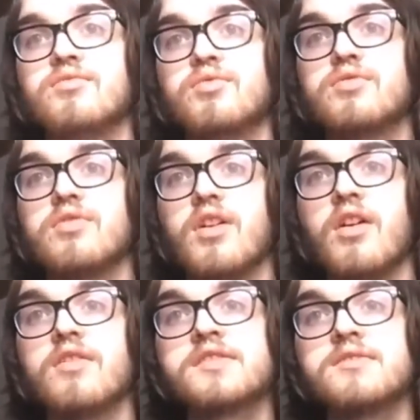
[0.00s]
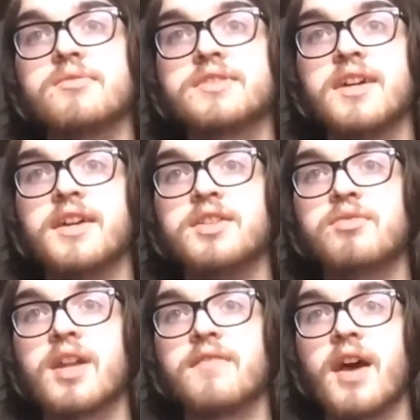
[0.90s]
Well, also with that, you
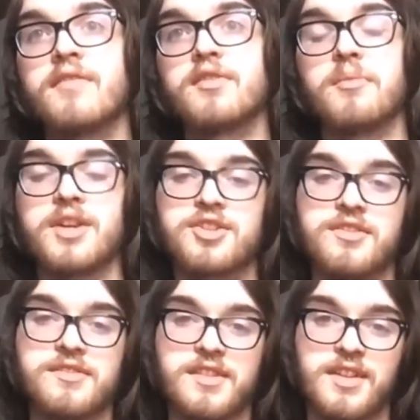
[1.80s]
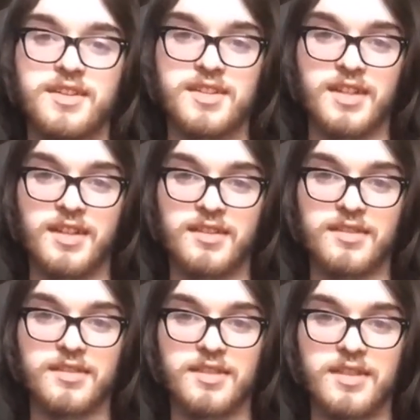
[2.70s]
want to have affirmations and intent